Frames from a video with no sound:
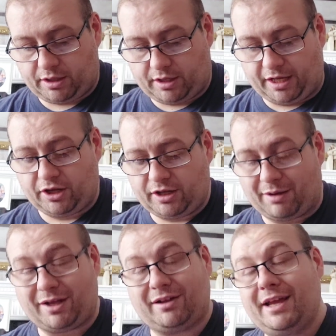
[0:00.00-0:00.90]
I
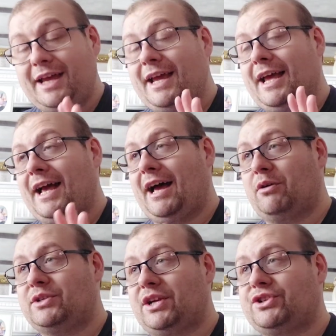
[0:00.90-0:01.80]

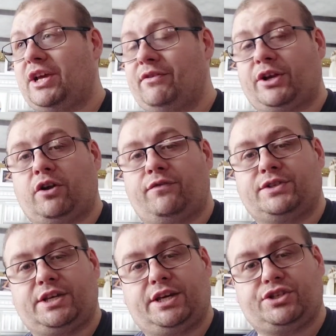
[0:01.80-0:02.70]
was actually having a
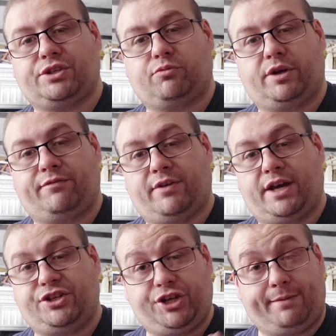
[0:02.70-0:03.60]
conversation with
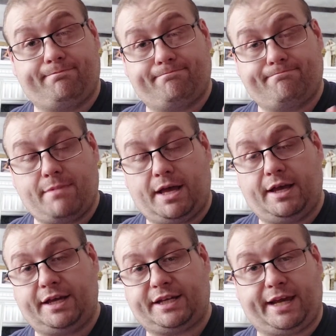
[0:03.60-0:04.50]
Jim,
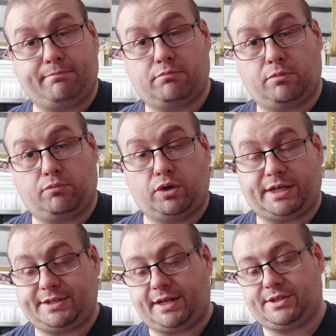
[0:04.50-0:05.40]
aka
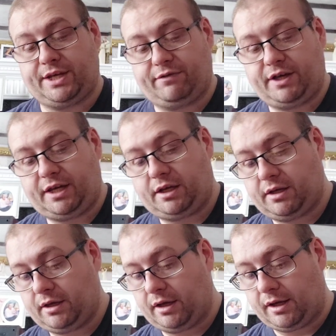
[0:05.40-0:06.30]
Monkeys MTV.
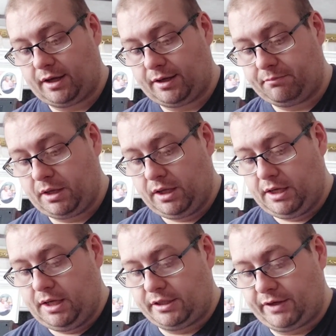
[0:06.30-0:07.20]
I
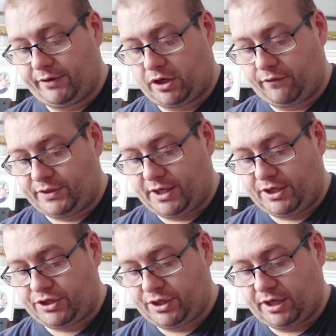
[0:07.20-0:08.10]
was having a
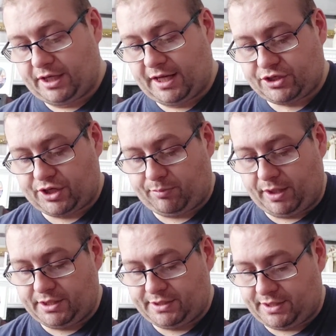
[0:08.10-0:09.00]
conversation and he actually
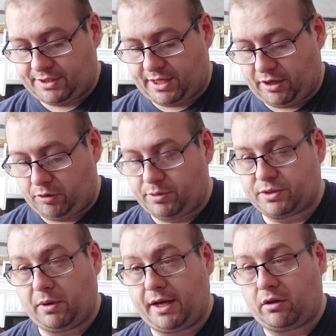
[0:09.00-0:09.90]
picked this guy up
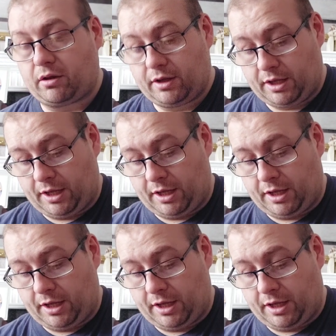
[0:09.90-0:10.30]
as well.